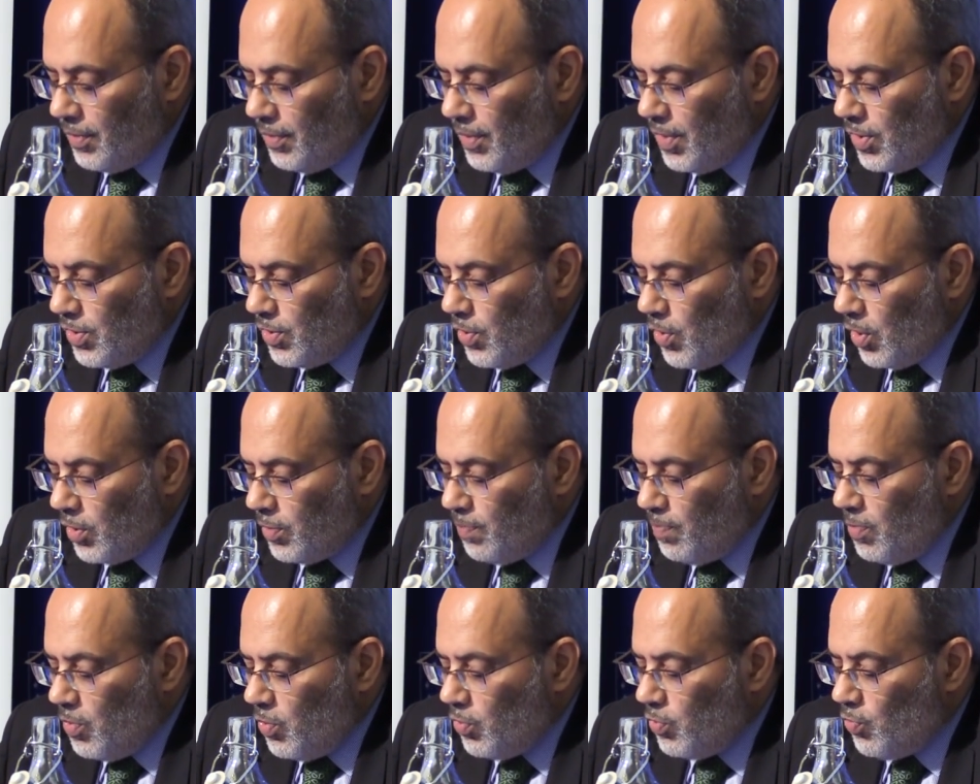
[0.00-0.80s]
does
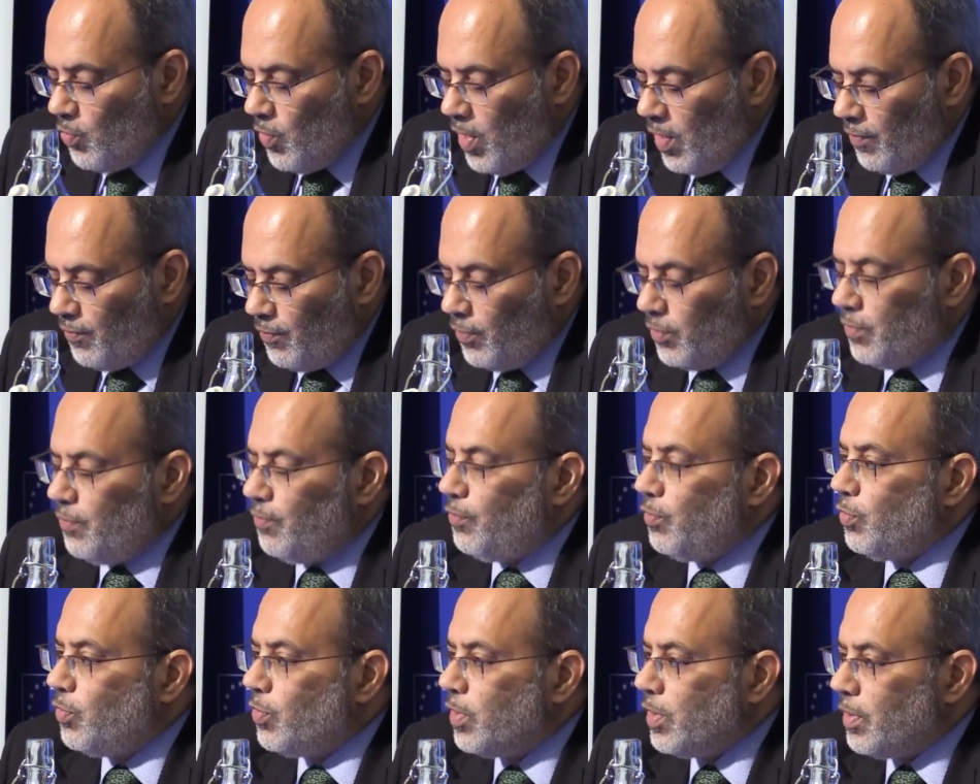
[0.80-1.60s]
not bode well for the
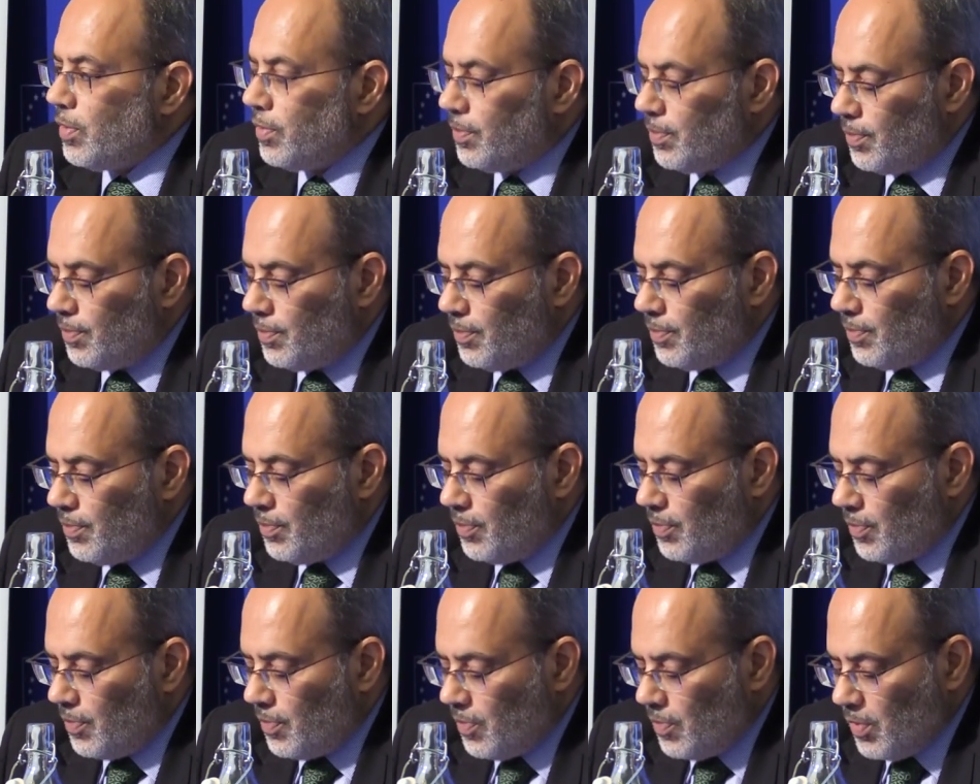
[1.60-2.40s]
future.
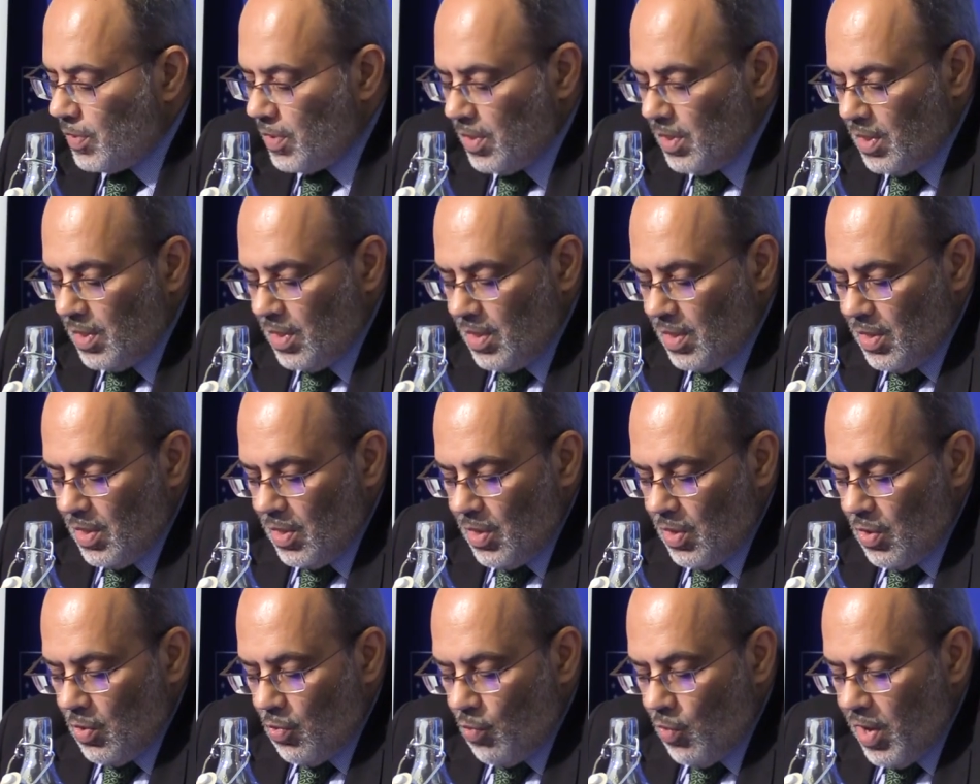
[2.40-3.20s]

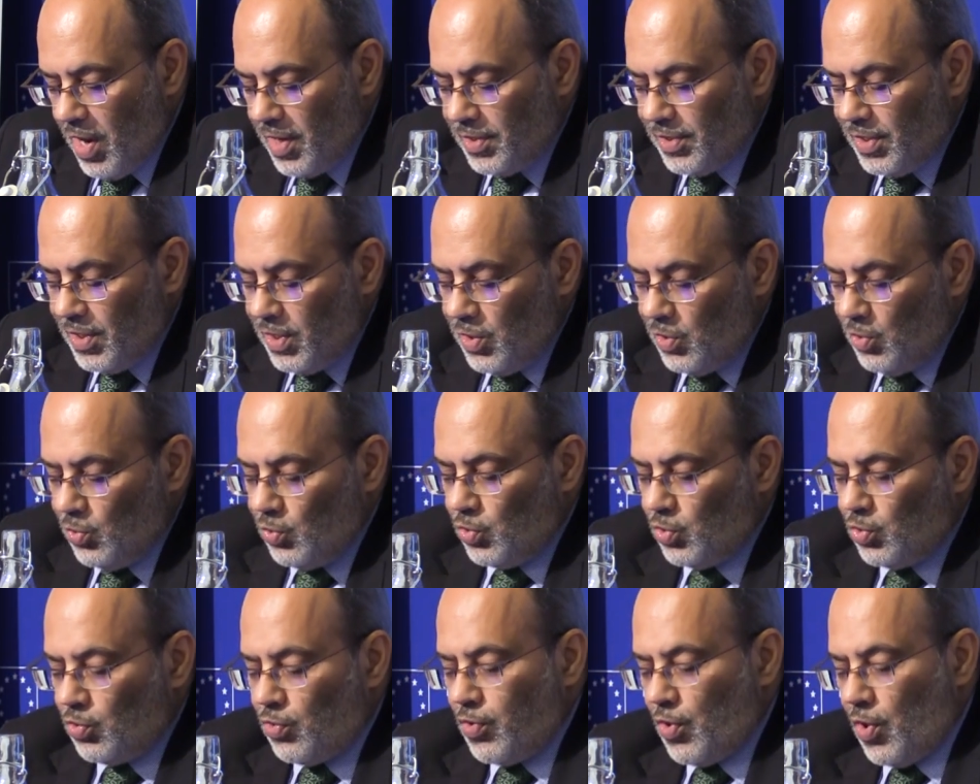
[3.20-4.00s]
Where the EU
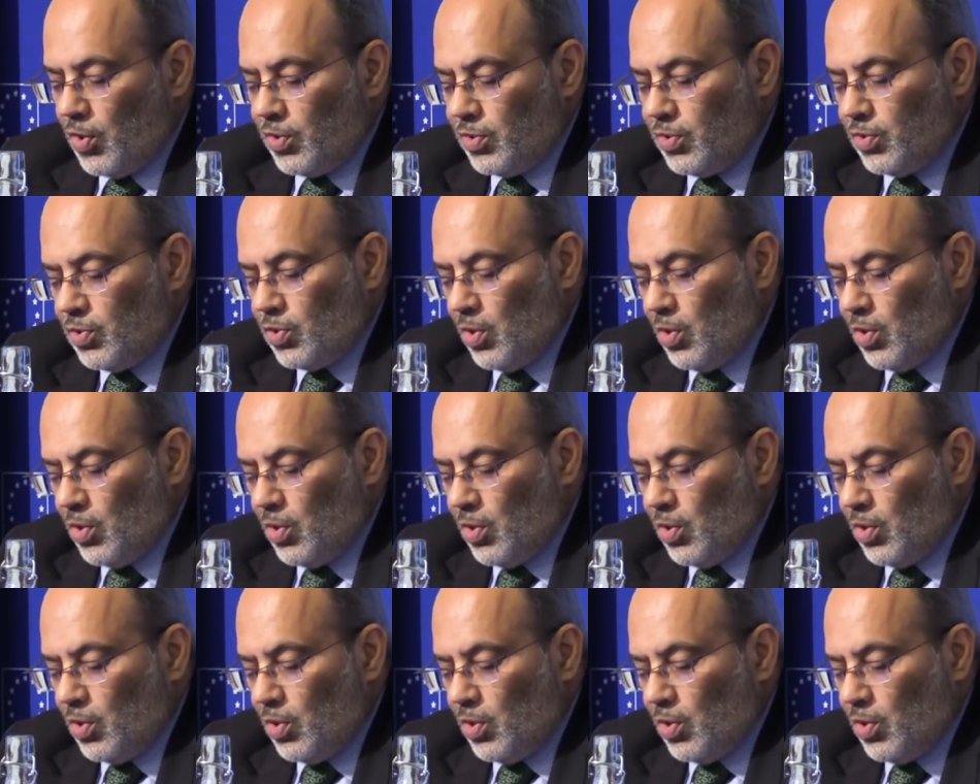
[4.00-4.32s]
thought,